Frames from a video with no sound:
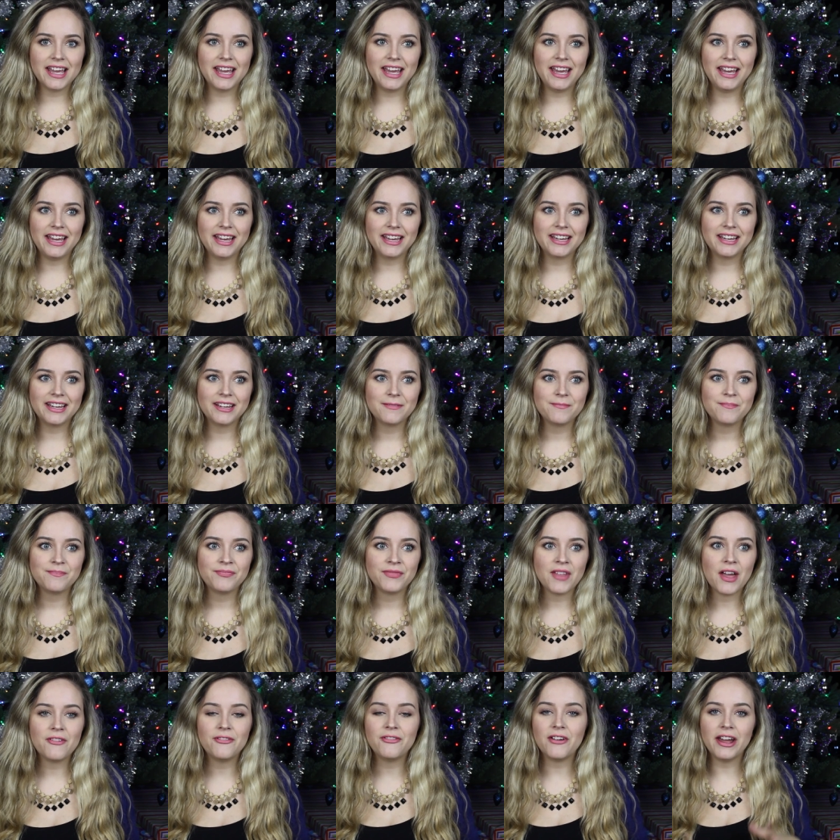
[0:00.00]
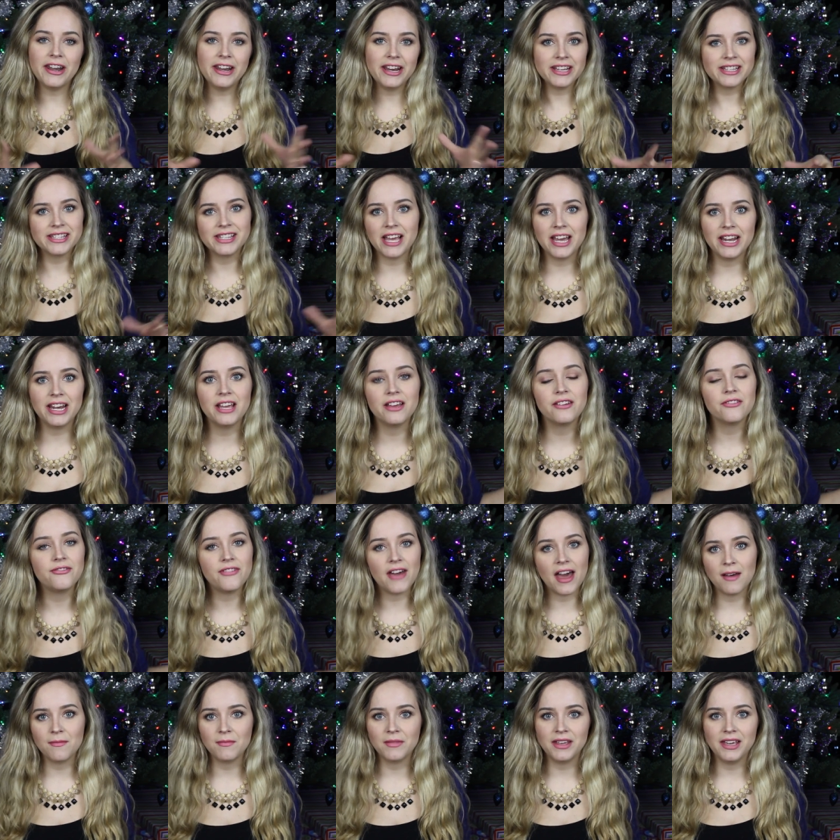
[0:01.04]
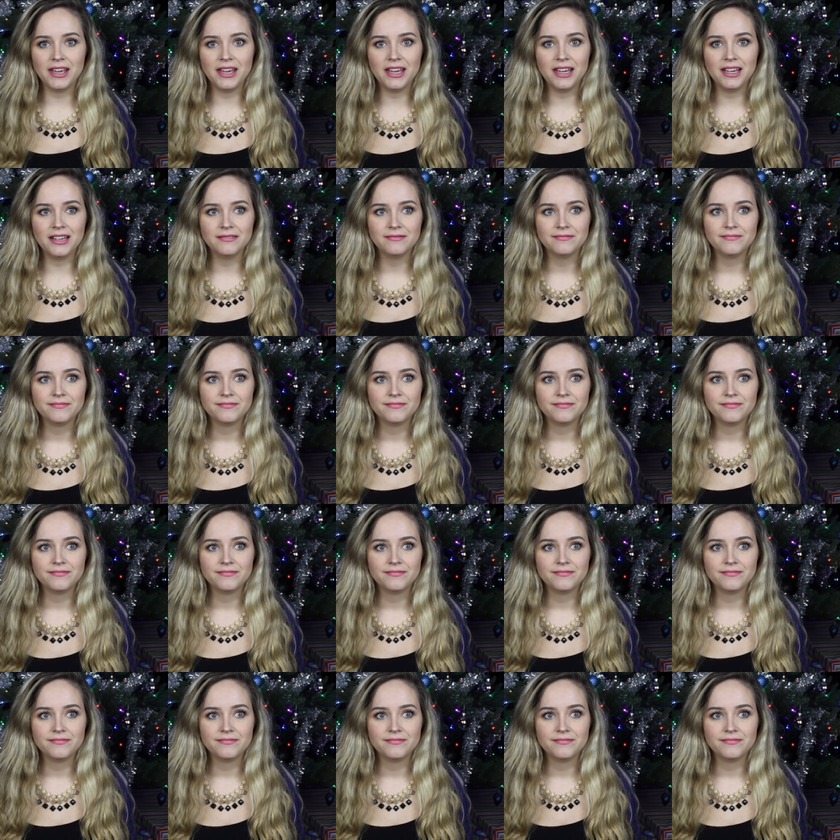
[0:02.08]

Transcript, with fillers: like a fun, exciting family